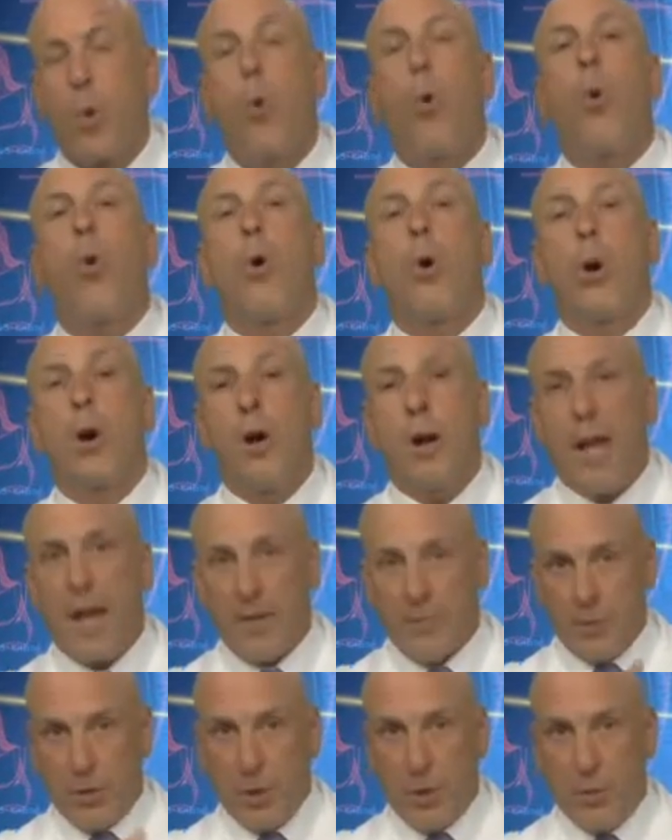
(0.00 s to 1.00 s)
Or
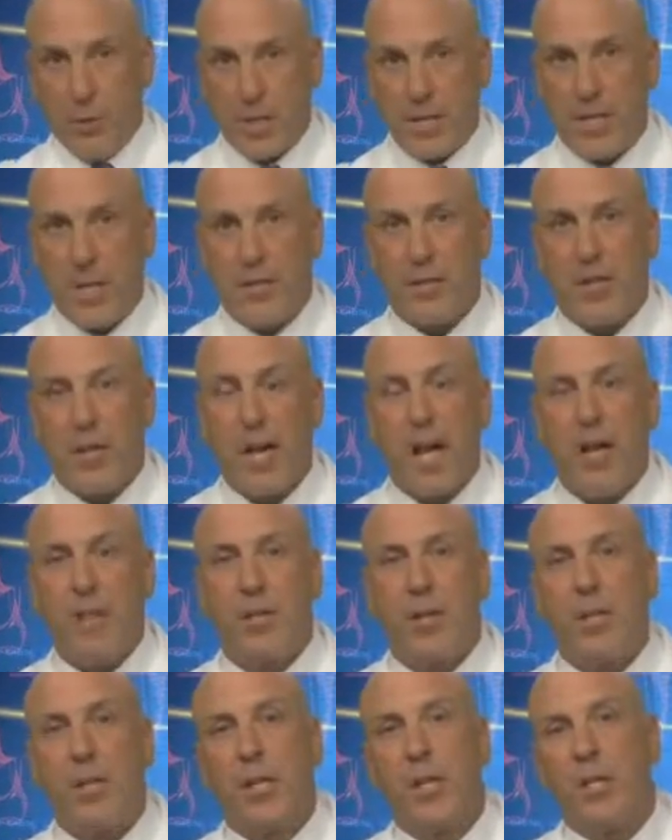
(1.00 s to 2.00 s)
after you rinse out the
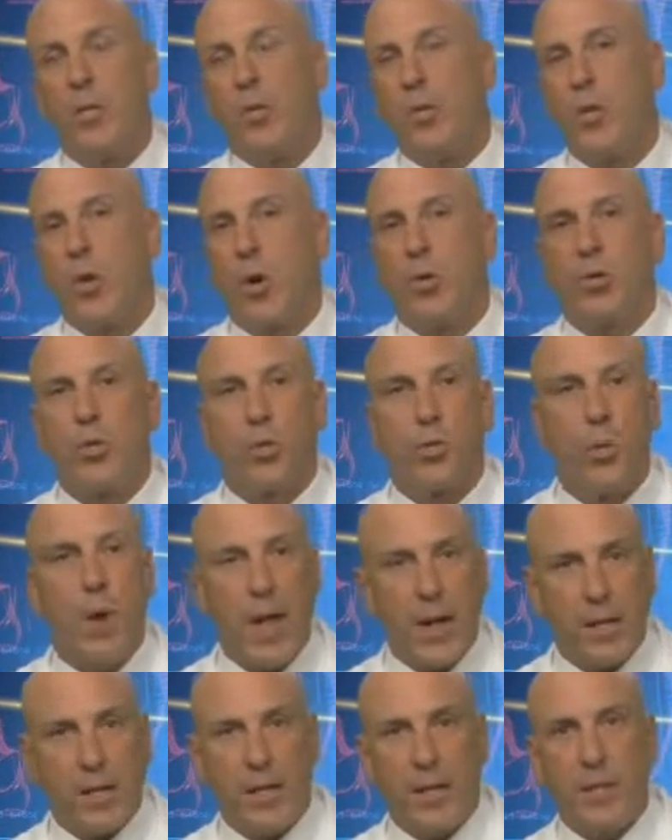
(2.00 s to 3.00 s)
Ivoclean, you can go
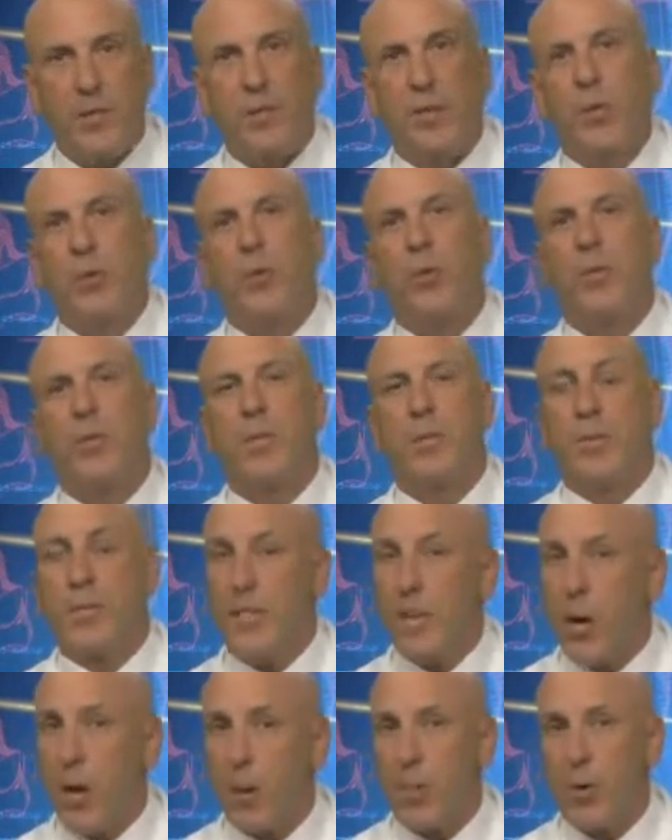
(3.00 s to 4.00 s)
directly to the
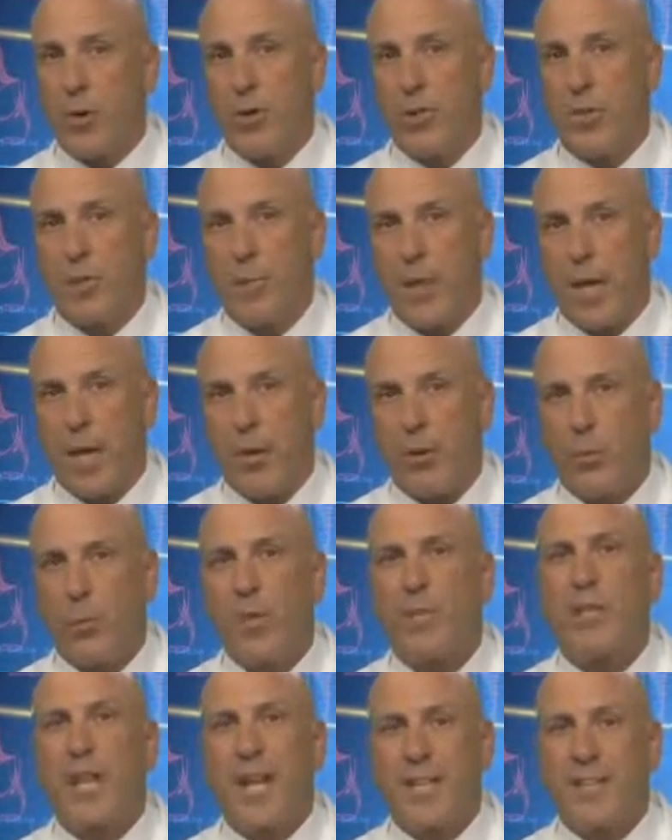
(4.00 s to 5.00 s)
Ceramer cement,
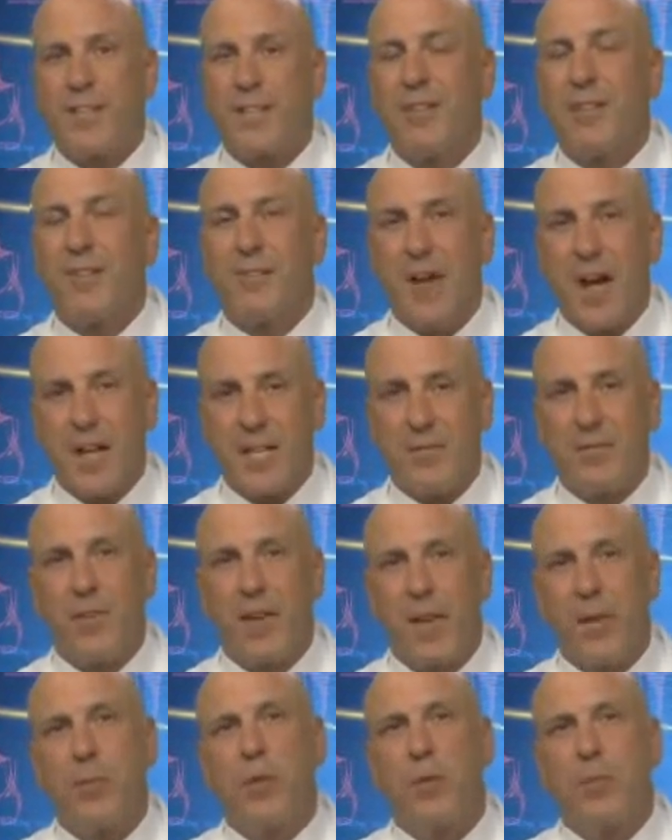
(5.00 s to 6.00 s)
which has the
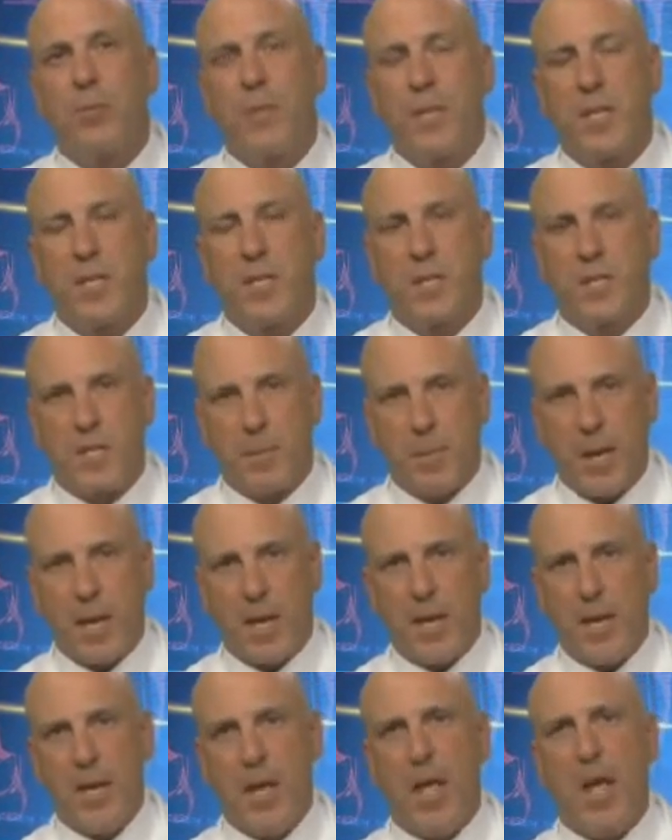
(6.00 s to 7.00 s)
phosphate groups in the
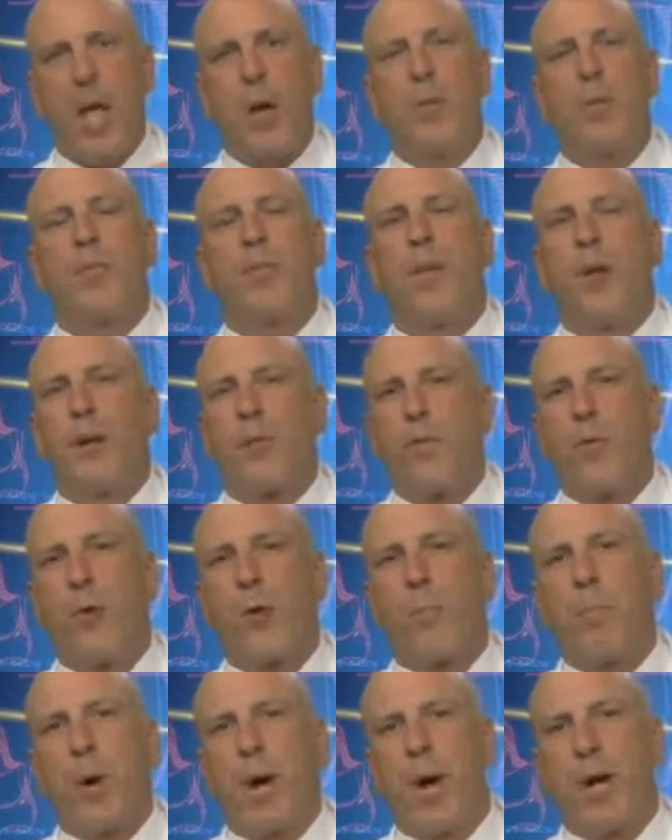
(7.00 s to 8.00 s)
cement and will
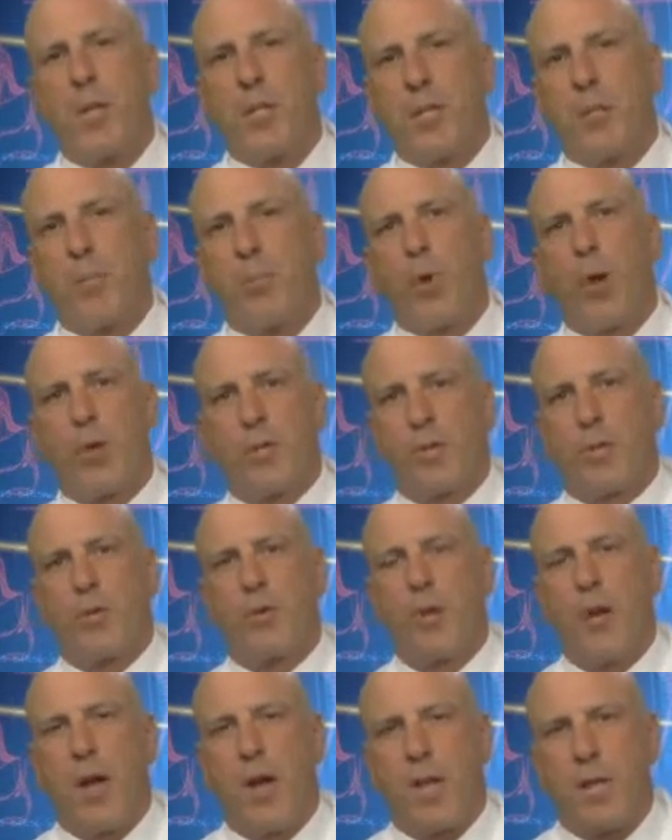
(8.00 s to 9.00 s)
therefore bond to the BruxZir
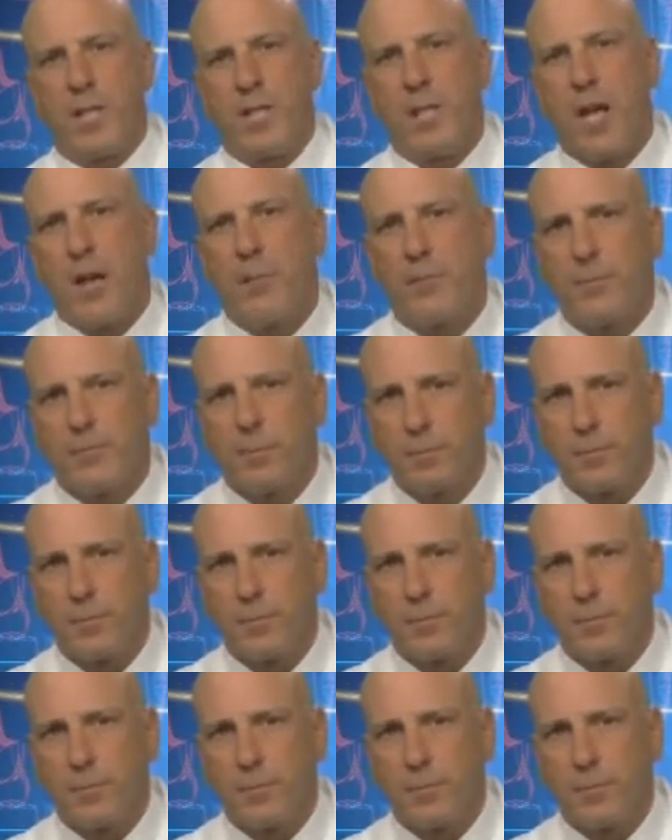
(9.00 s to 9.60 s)
crown itself.